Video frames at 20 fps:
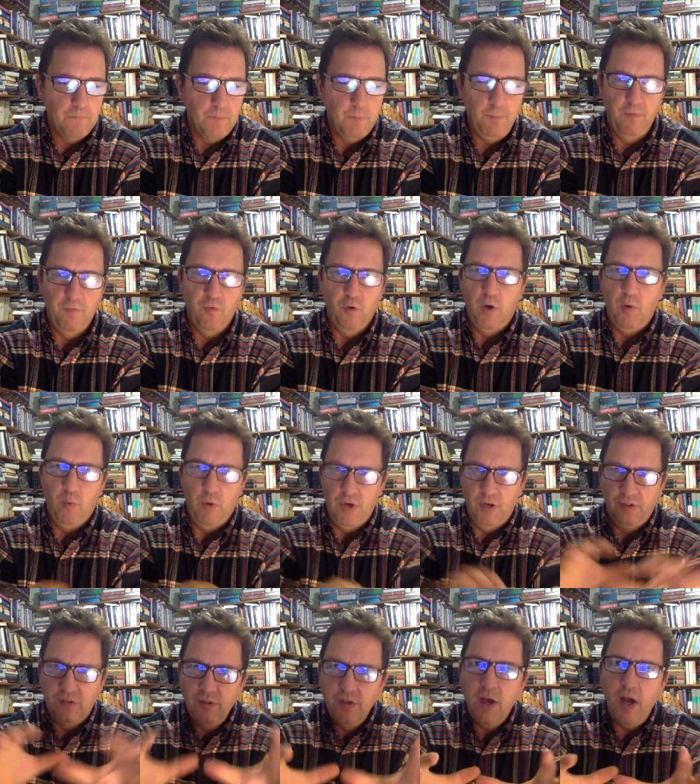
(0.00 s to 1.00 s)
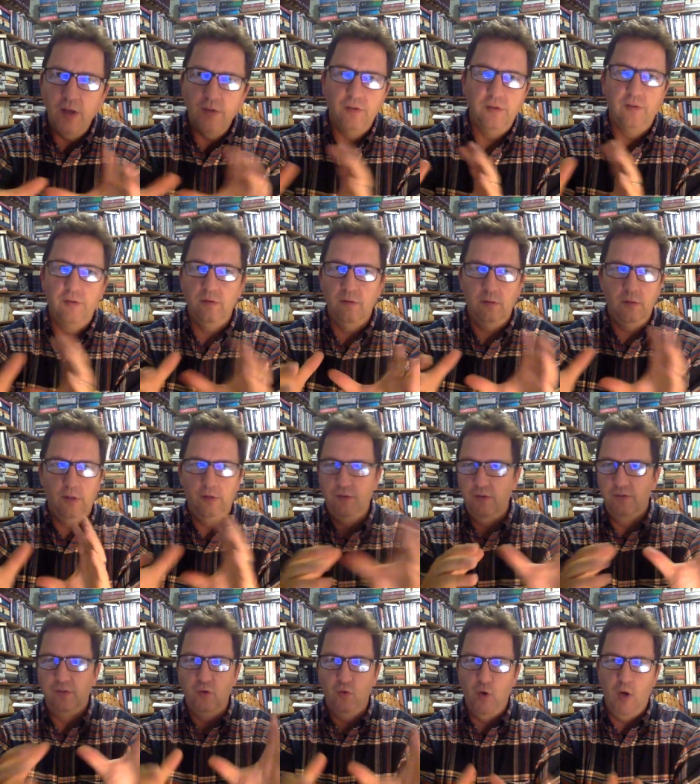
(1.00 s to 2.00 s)
before he would discuss his
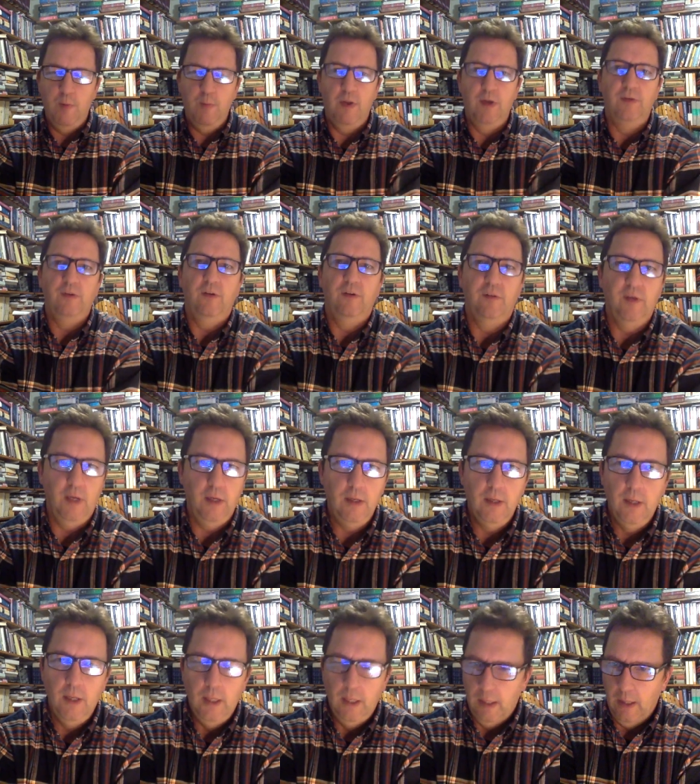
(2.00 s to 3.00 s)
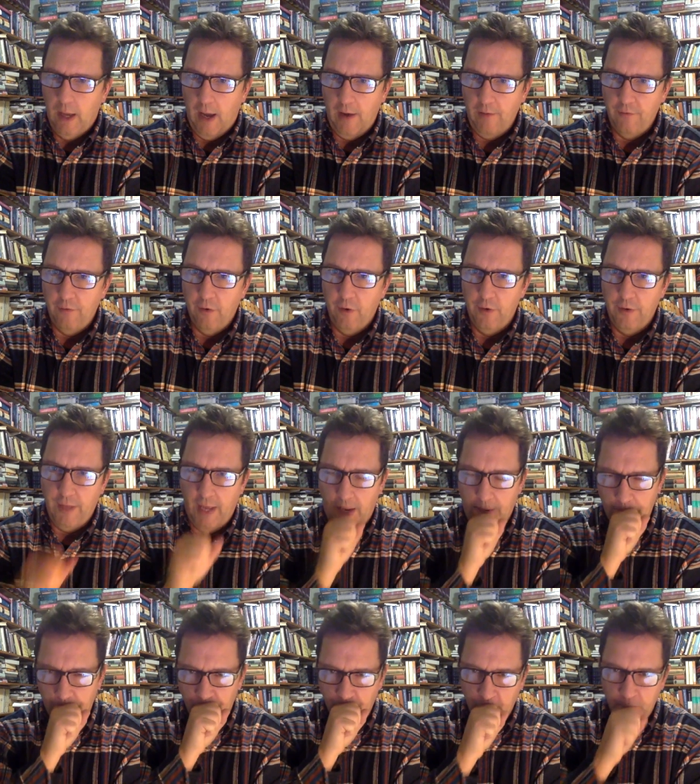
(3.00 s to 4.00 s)
disagreements, he said, "I've heard that
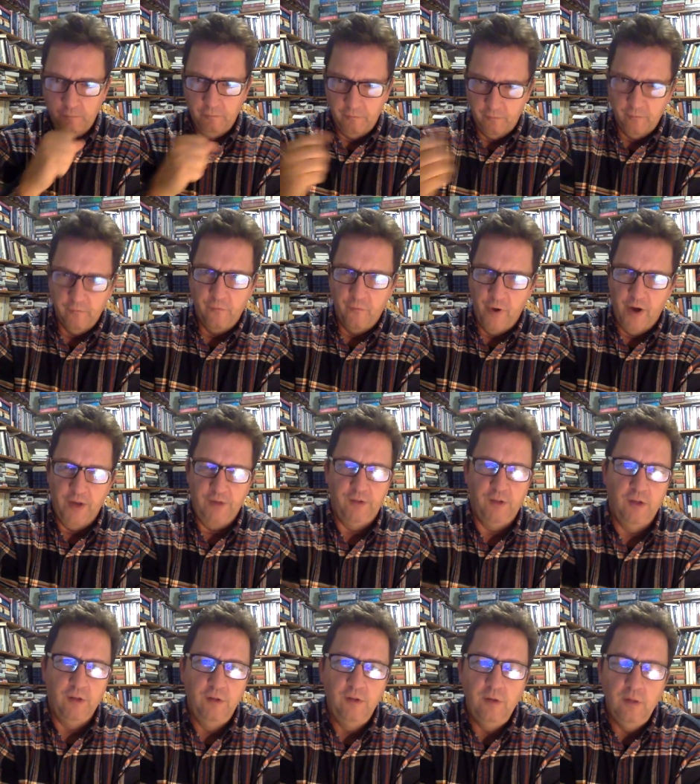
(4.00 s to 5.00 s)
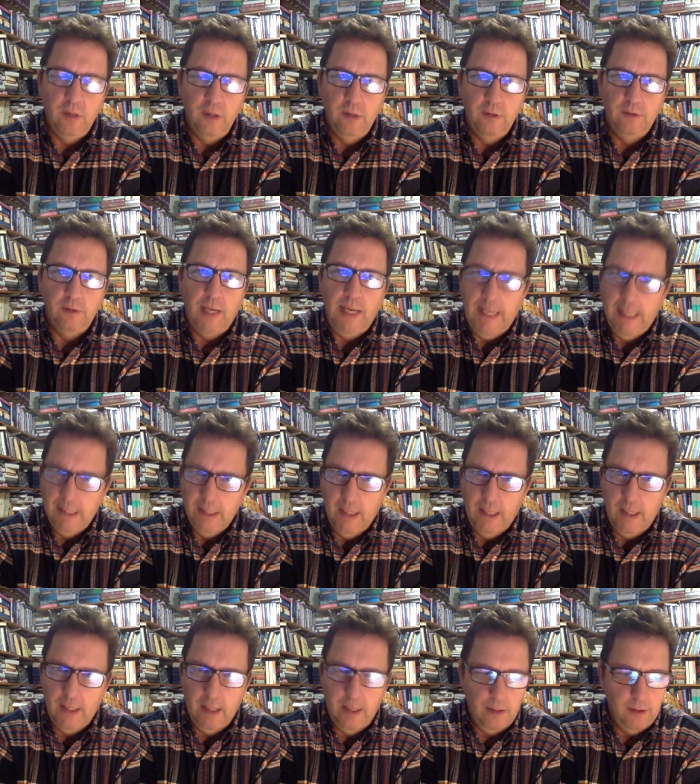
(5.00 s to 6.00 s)
Francis is
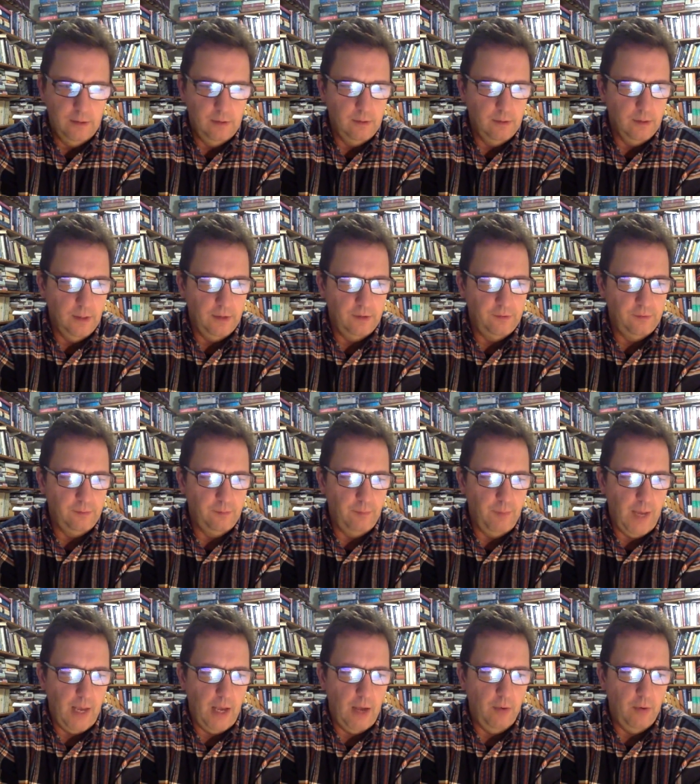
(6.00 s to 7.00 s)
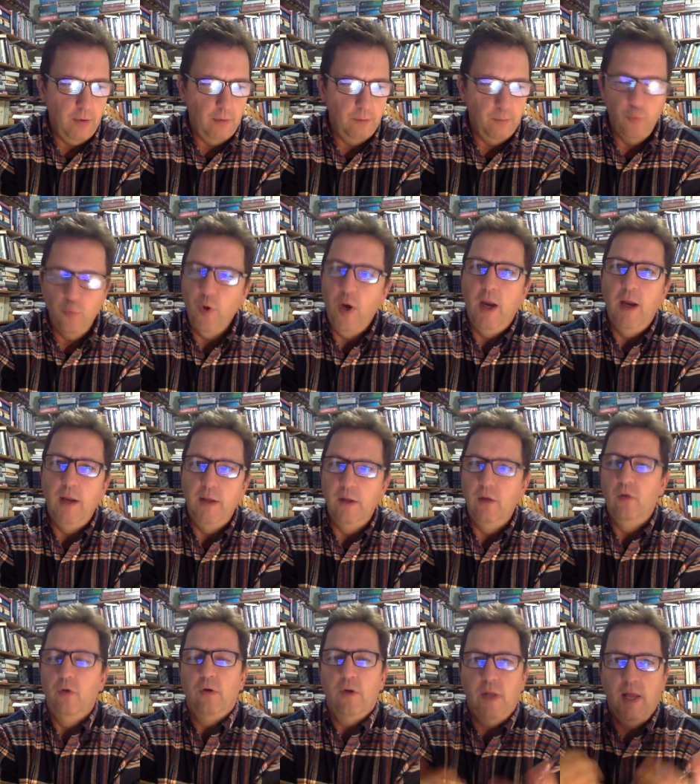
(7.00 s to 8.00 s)
ailing, and let's bow and pray." In the
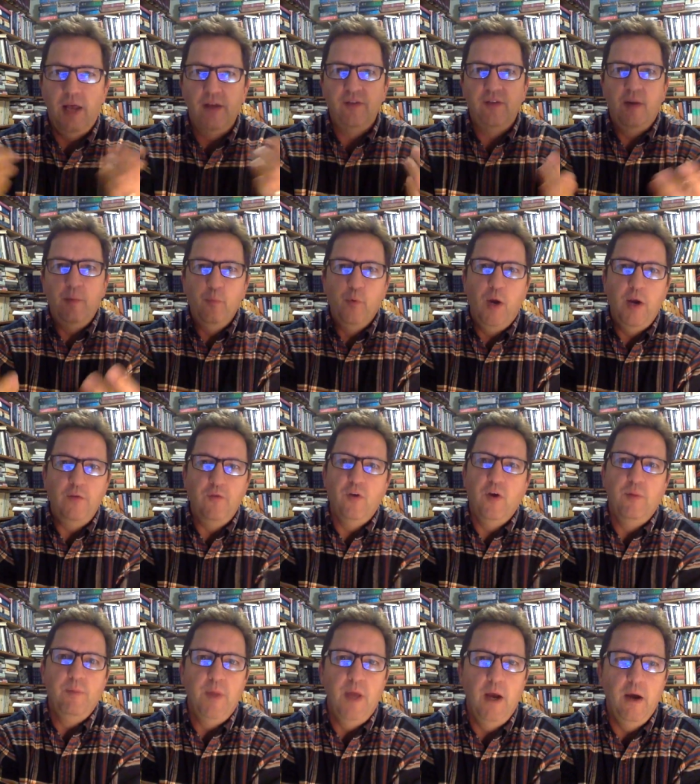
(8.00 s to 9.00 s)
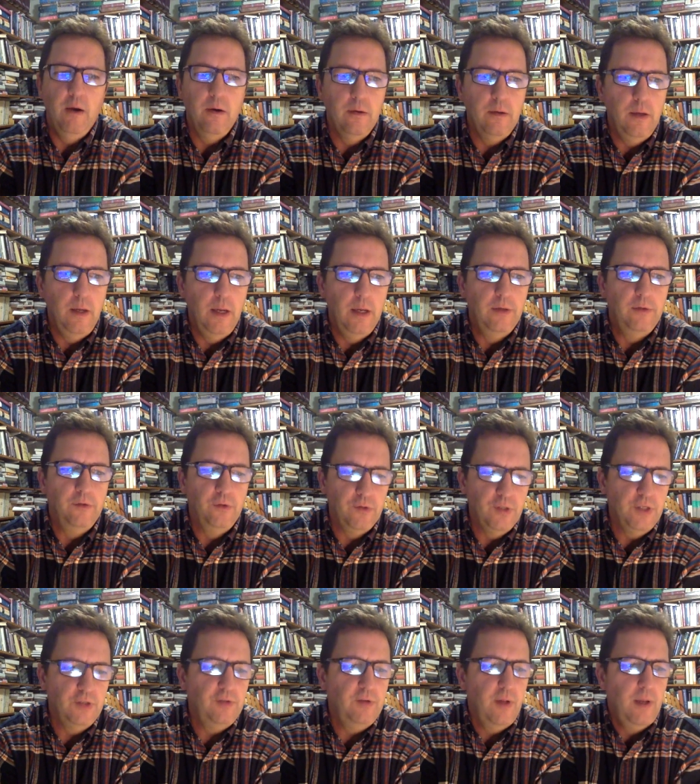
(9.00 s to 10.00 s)
whole class, they prayed for him there. And so
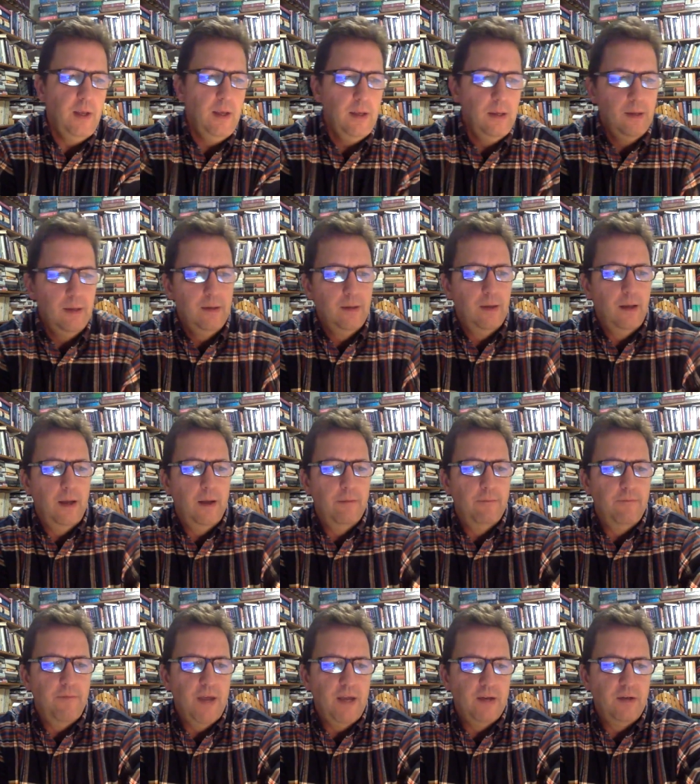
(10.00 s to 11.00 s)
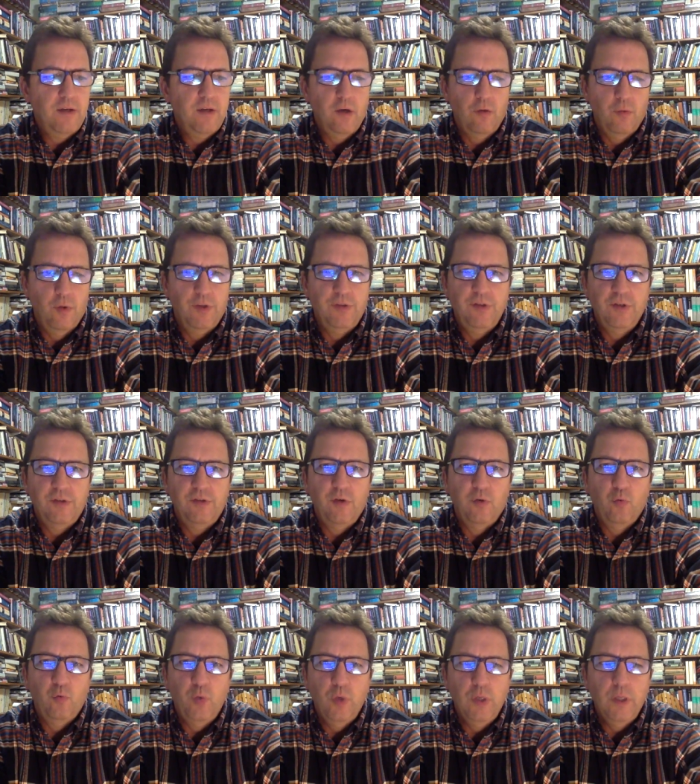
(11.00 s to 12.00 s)
just Van Til was just a
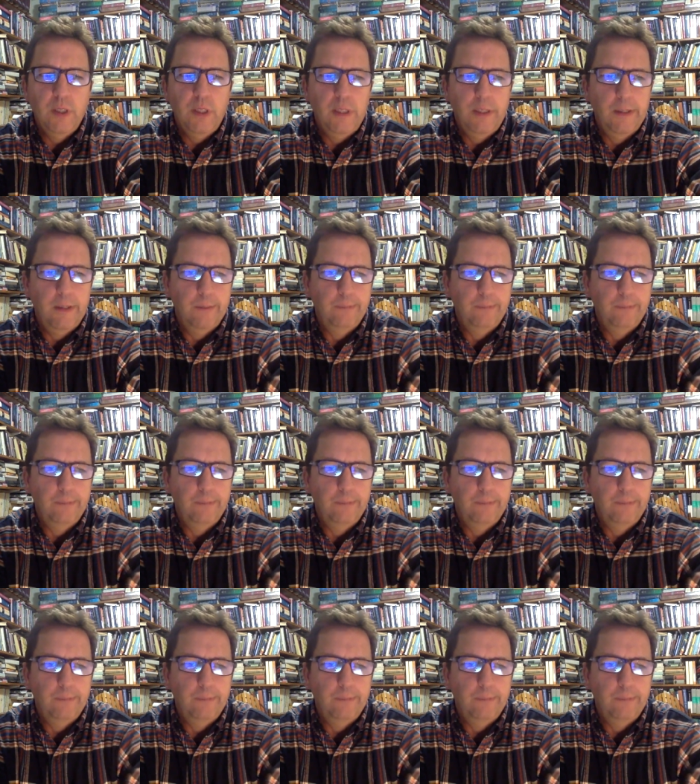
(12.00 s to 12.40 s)
really,